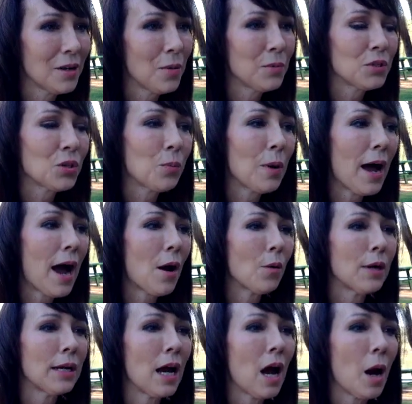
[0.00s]
So
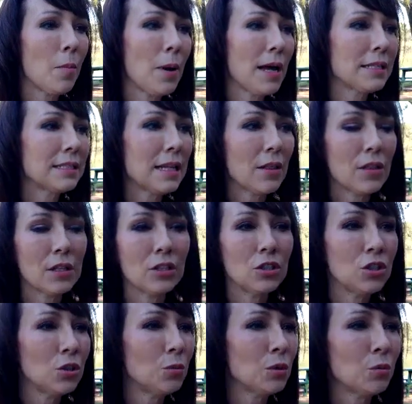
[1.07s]
powering up has nothing to
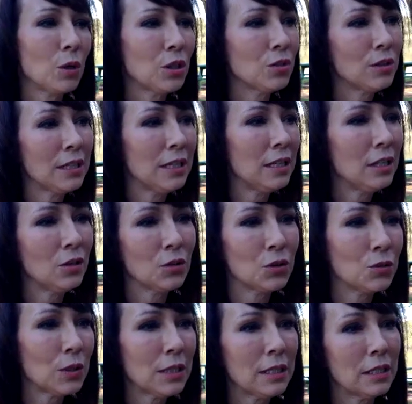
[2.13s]
do with what you're eating or
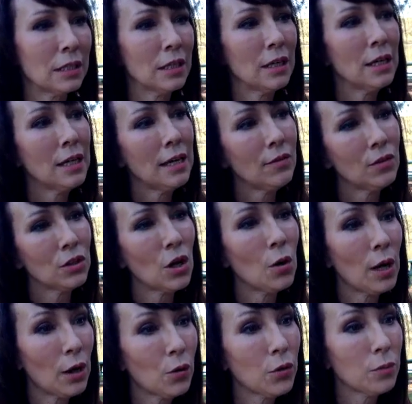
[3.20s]
drinking, even
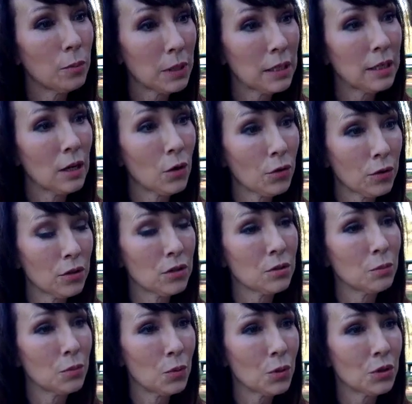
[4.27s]
though being healthy is
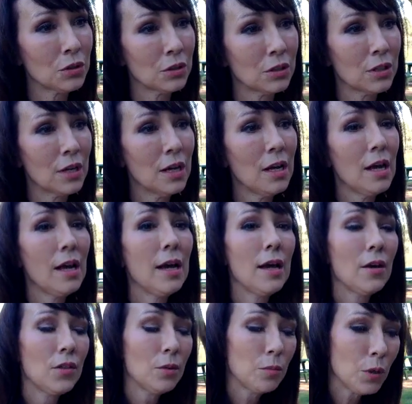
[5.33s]
important.
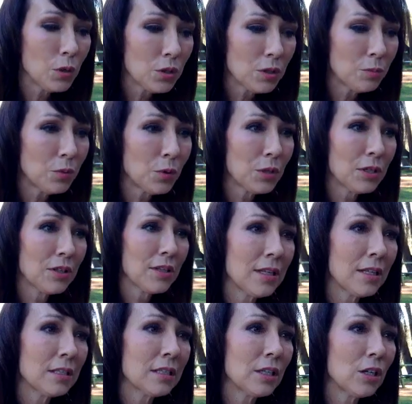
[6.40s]
The most important
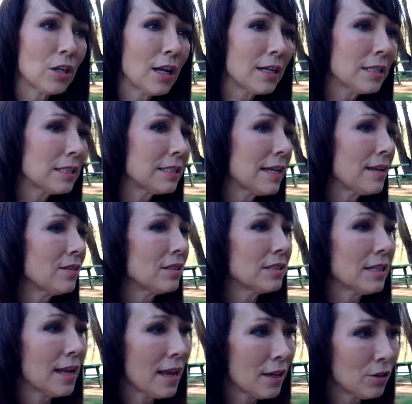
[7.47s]
is that you got to understand this
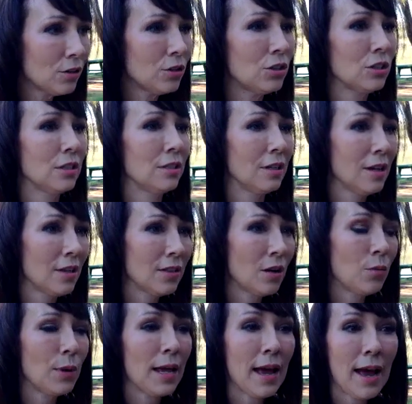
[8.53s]
energy that
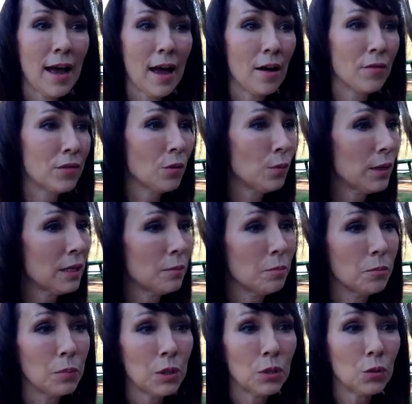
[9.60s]
we have, that we can
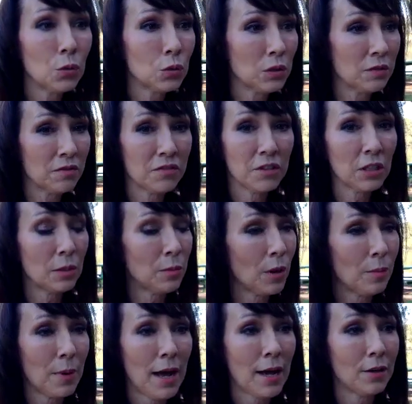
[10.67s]
build and fill up our
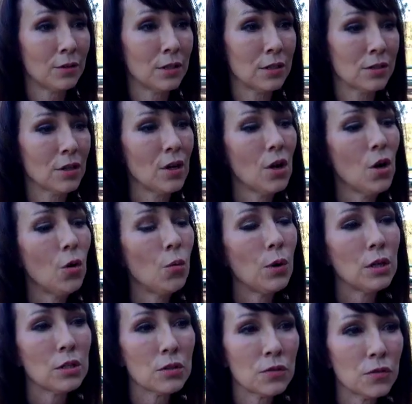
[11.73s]
batteries. When
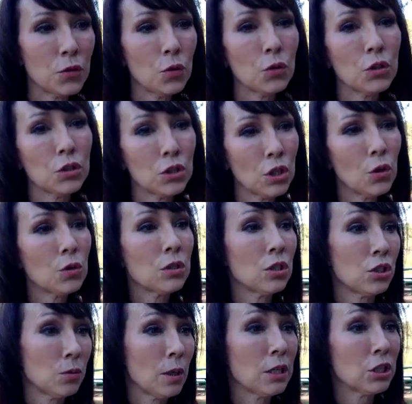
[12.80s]
it's full, there's no
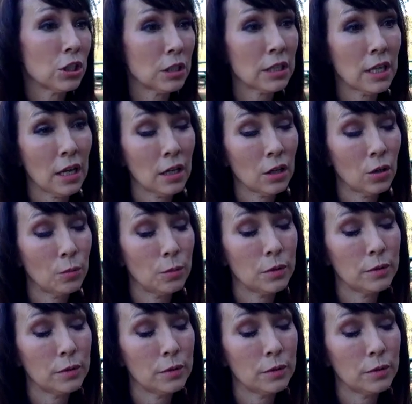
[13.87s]
situation that can't help.